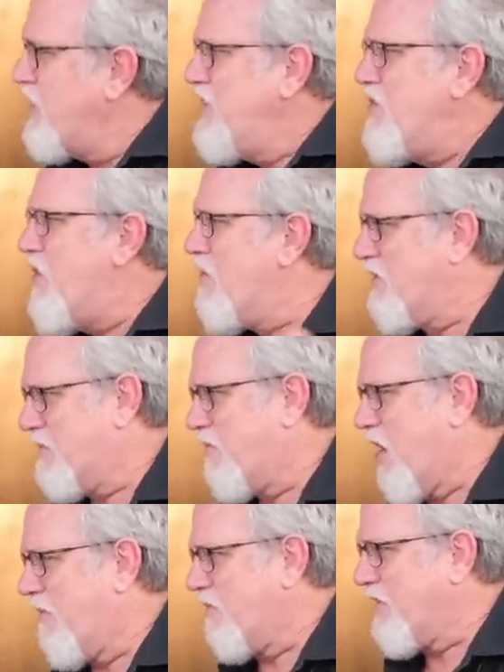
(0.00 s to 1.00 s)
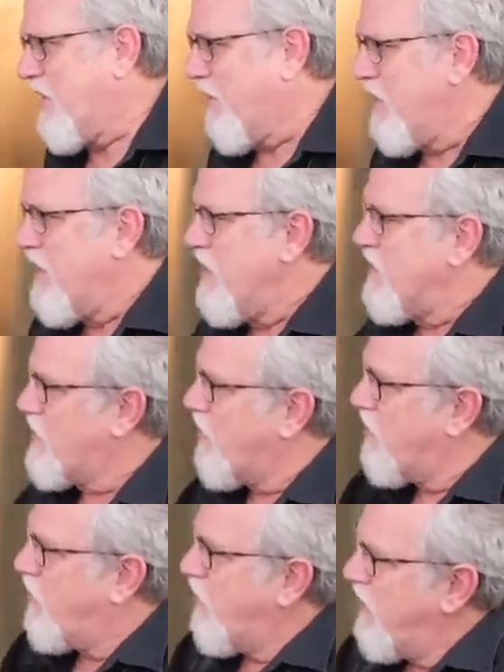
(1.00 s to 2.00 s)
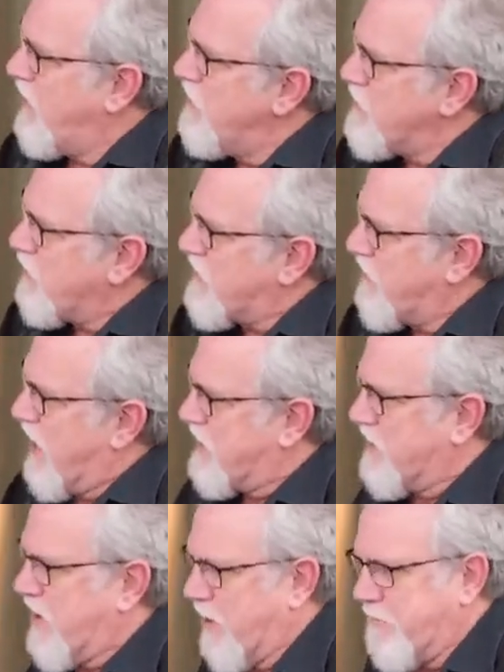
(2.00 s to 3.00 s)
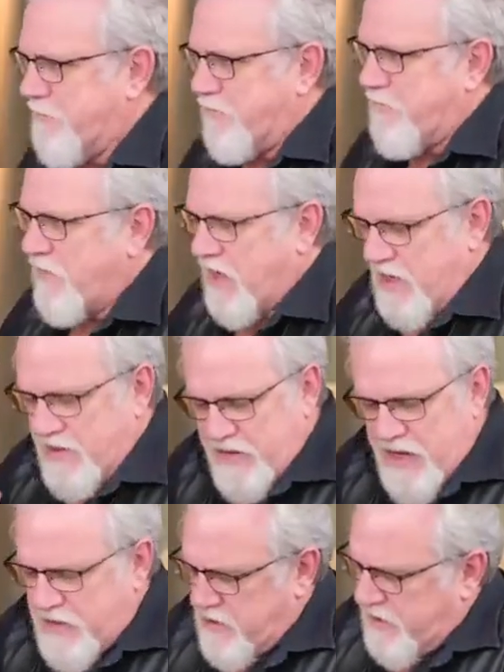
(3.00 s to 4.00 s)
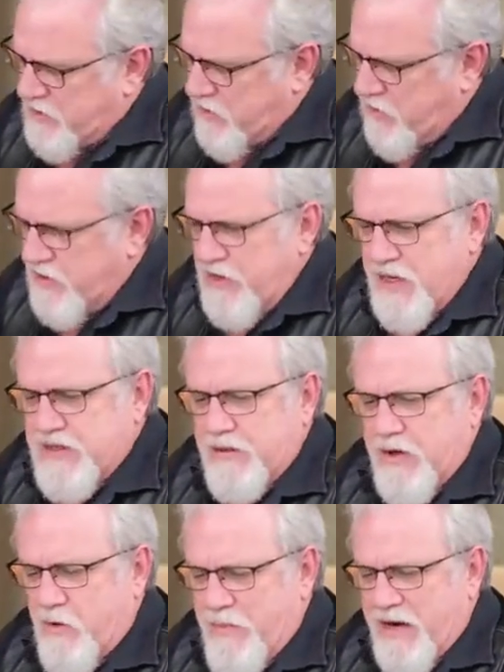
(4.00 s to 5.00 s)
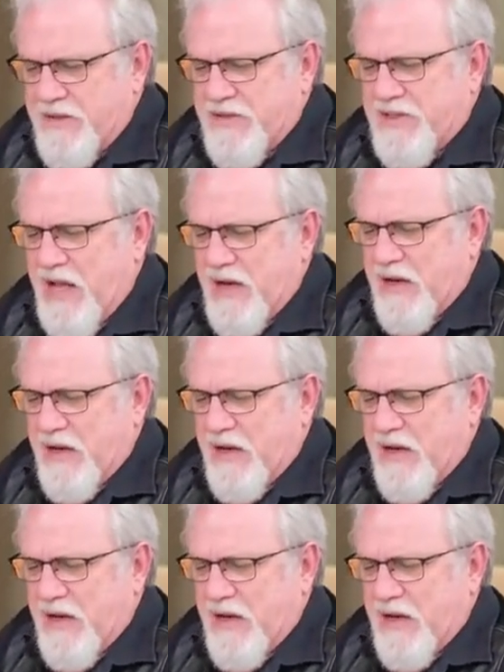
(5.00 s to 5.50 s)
enormous problems here. So here's what's fascinating. Let's go to the next, go back to the slide